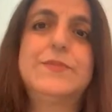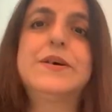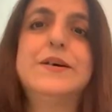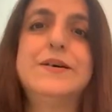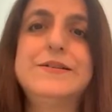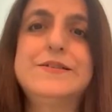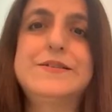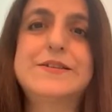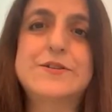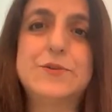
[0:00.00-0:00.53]

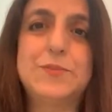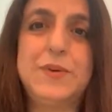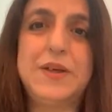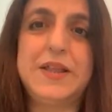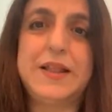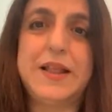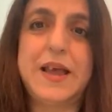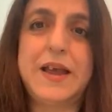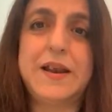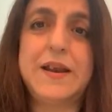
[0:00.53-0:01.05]
girls to be
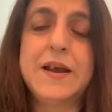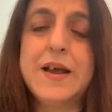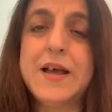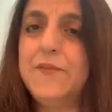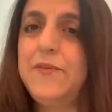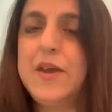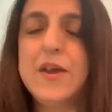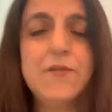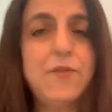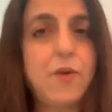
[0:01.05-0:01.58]
there.
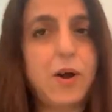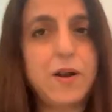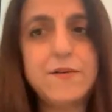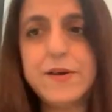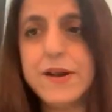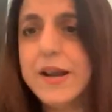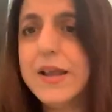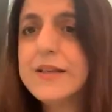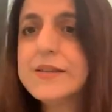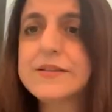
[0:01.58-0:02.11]
We have
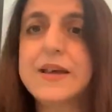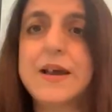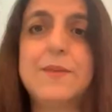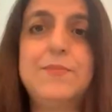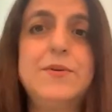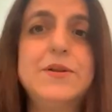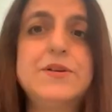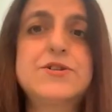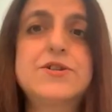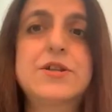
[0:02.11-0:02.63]
already
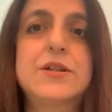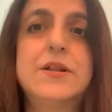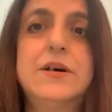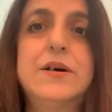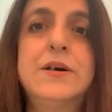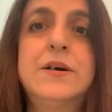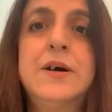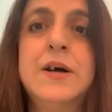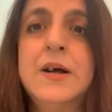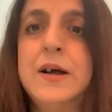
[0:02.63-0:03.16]
established
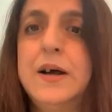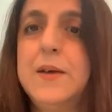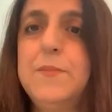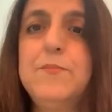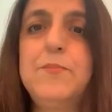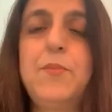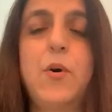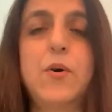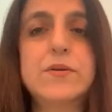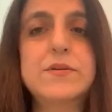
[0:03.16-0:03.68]
the
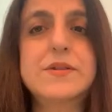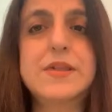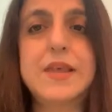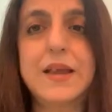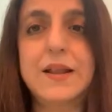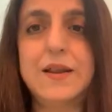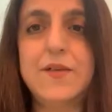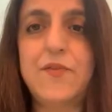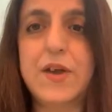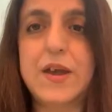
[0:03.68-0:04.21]

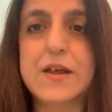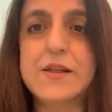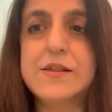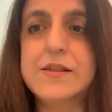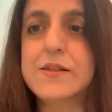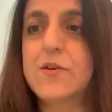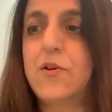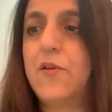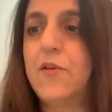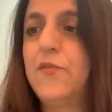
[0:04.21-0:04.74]

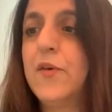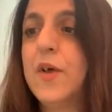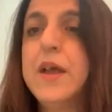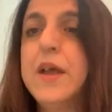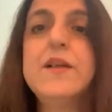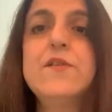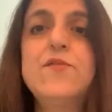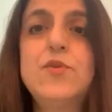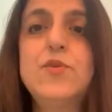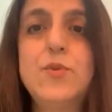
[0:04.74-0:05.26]
significance of
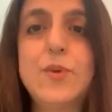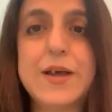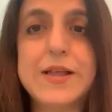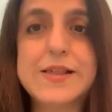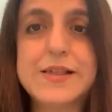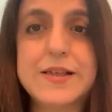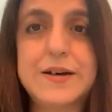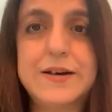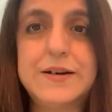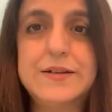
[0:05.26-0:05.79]

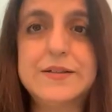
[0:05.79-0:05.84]
influencers,